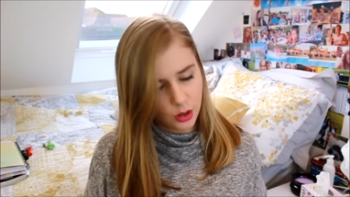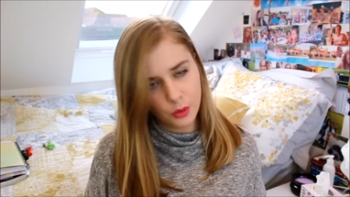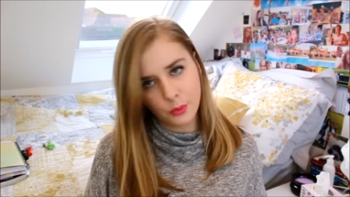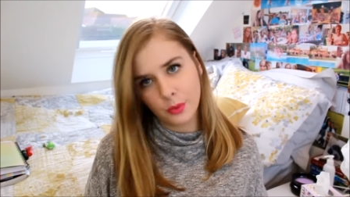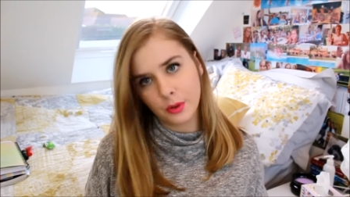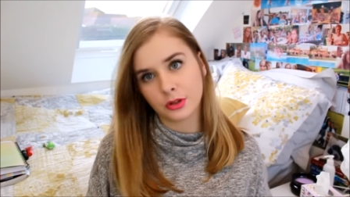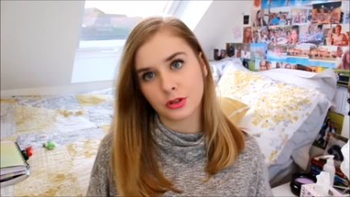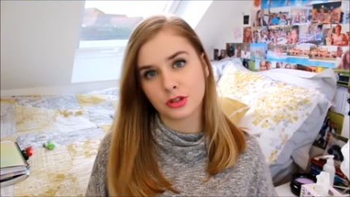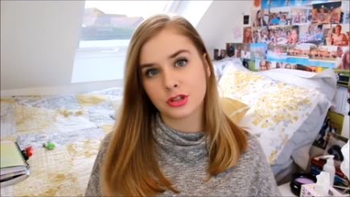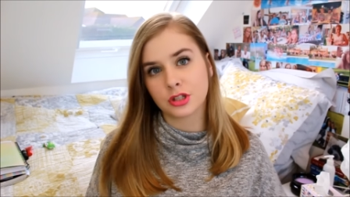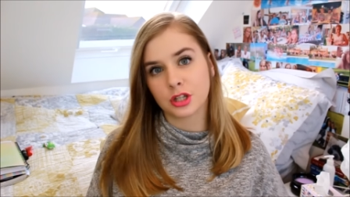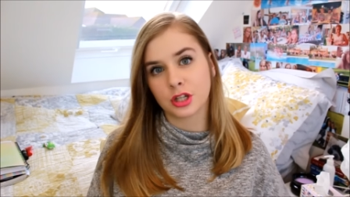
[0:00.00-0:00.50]

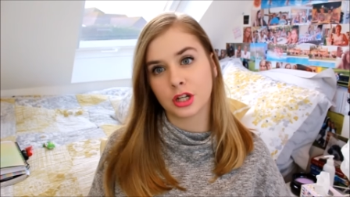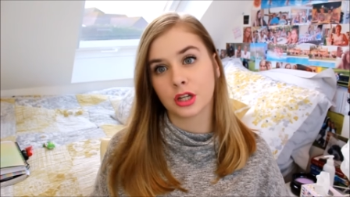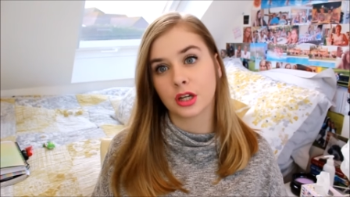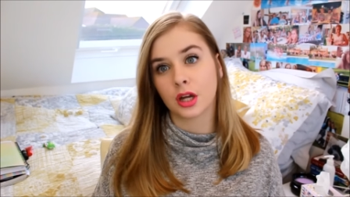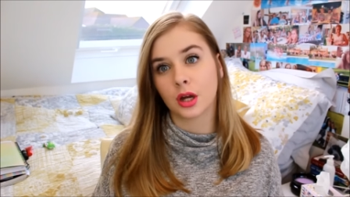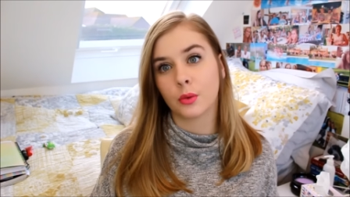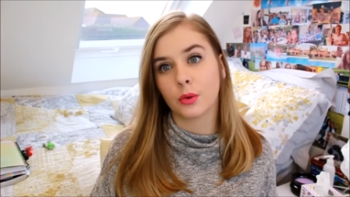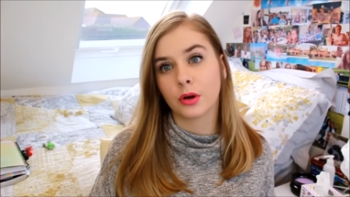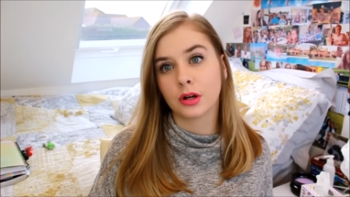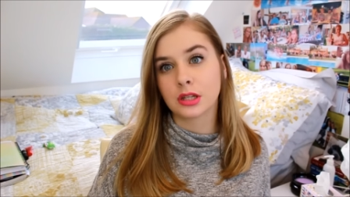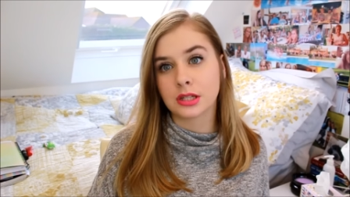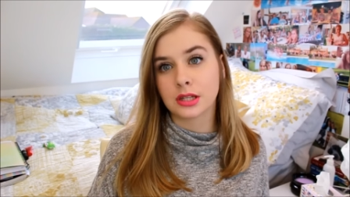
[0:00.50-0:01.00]
We're just going to
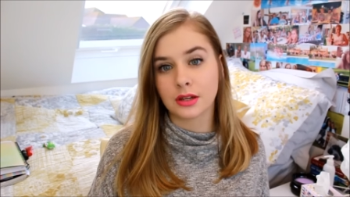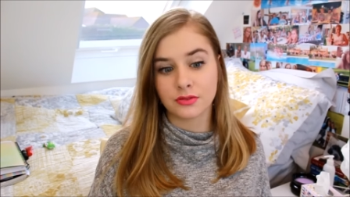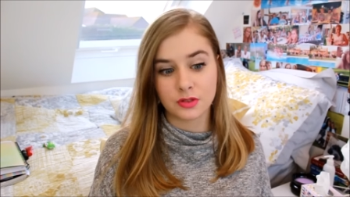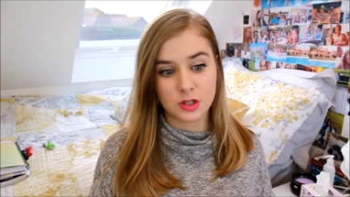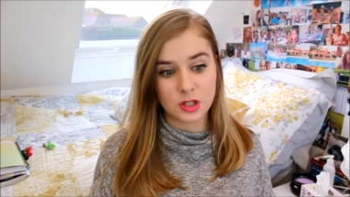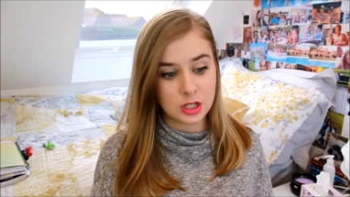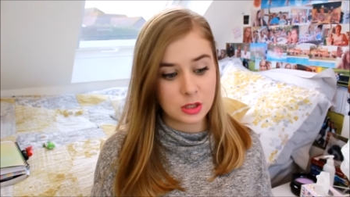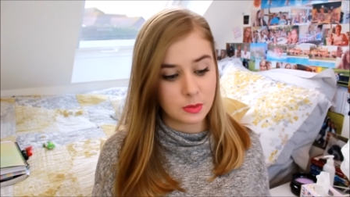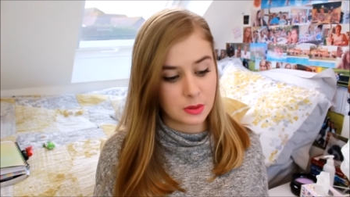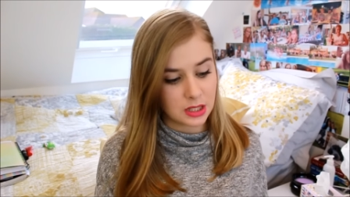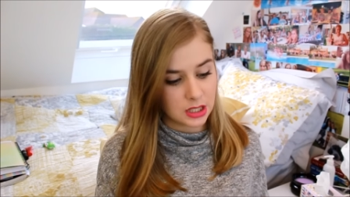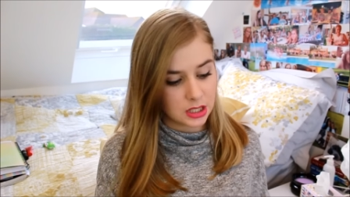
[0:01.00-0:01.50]
go on, so I've
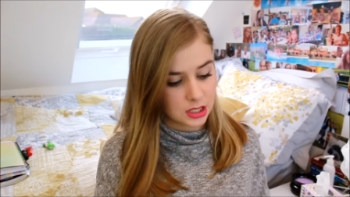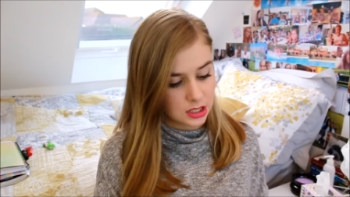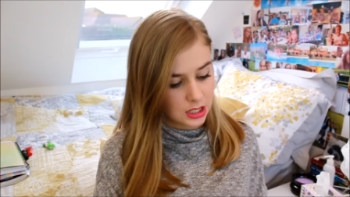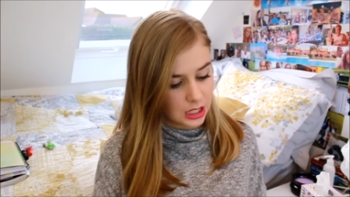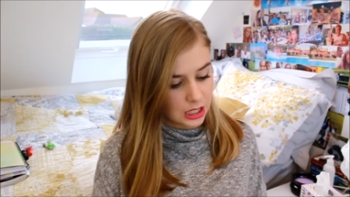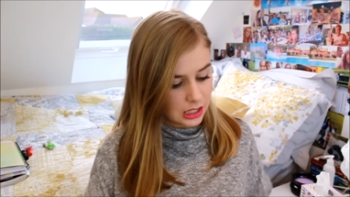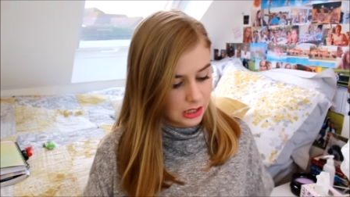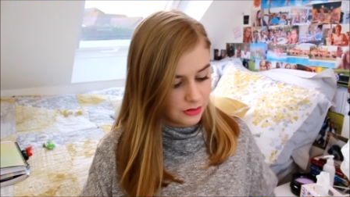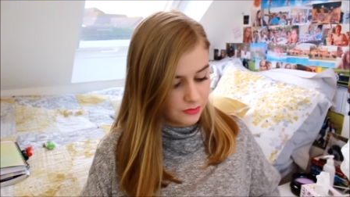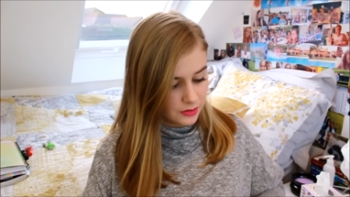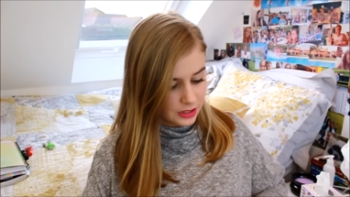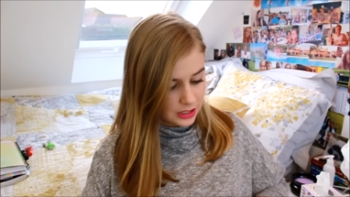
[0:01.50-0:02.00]
just been
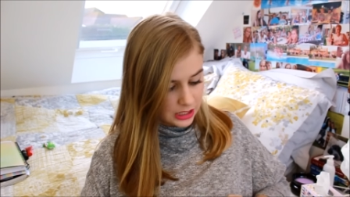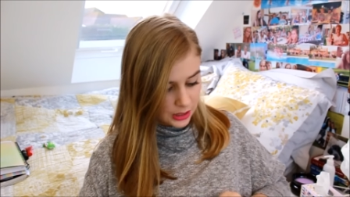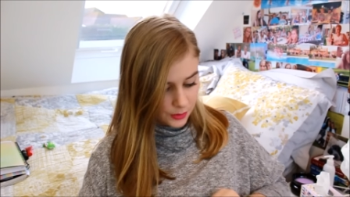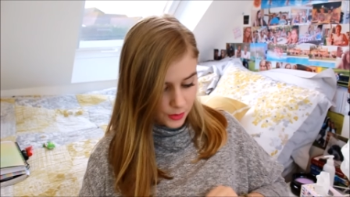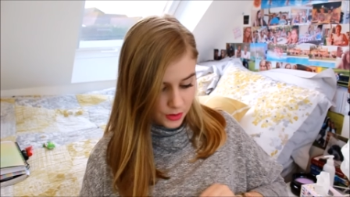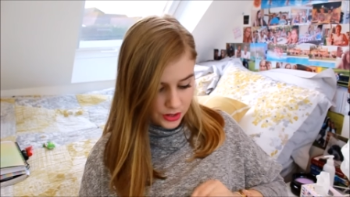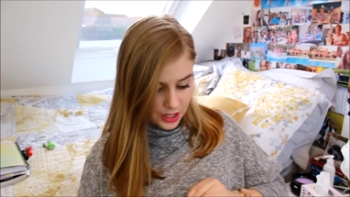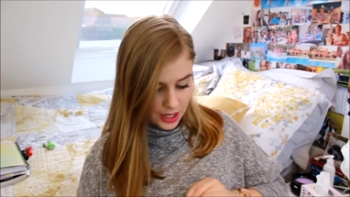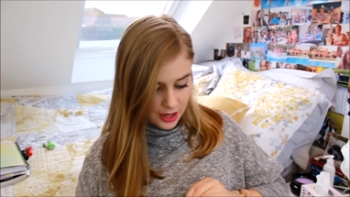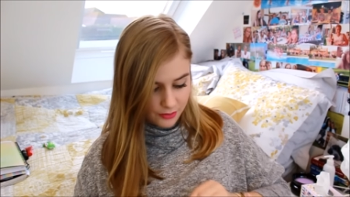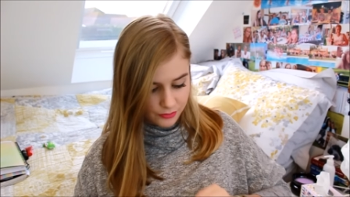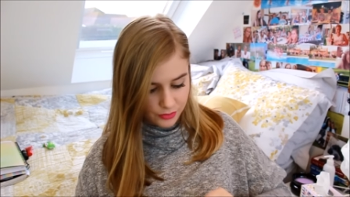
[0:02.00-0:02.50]
sat here fiddling
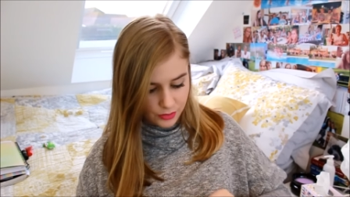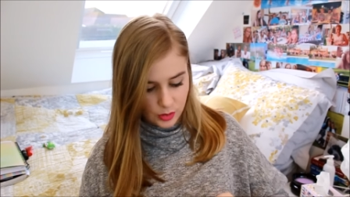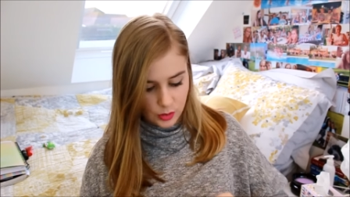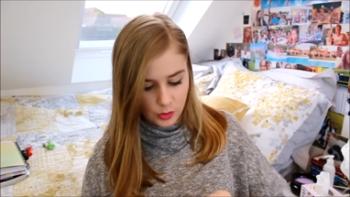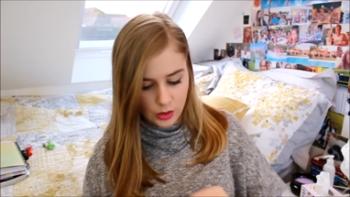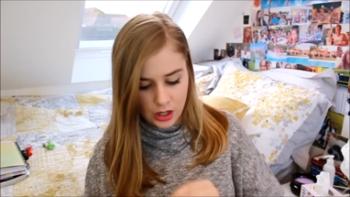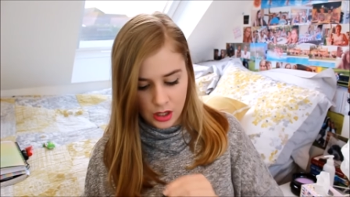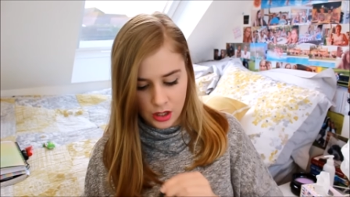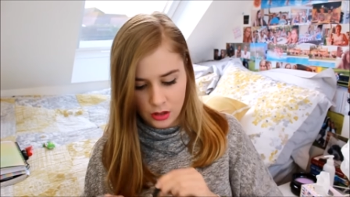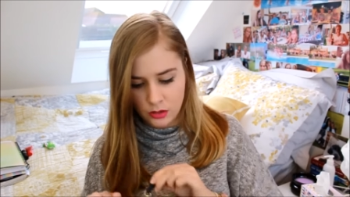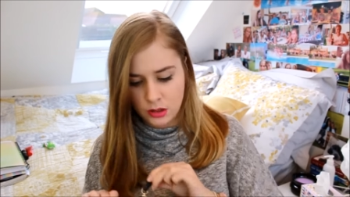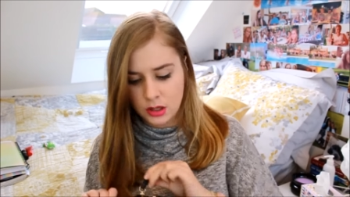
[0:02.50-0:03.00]
with that for a
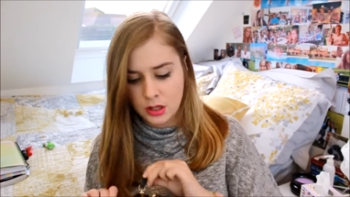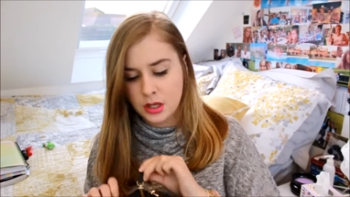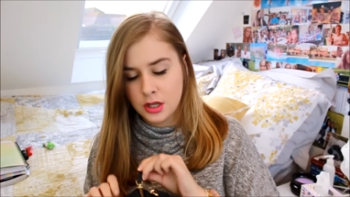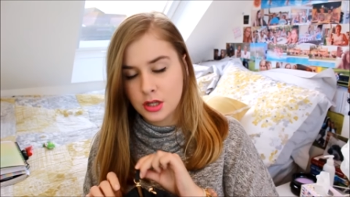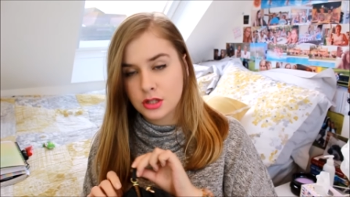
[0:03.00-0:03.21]
while.